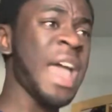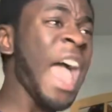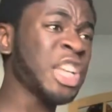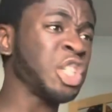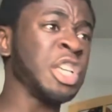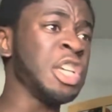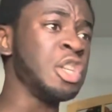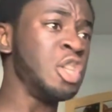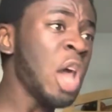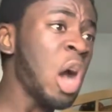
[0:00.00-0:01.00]

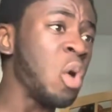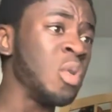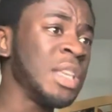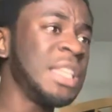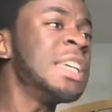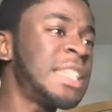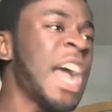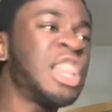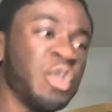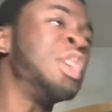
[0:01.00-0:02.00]
Actually, no. He
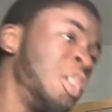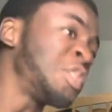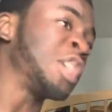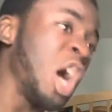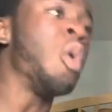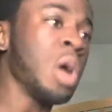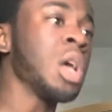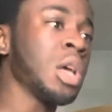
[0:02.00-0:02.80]
died three years ago.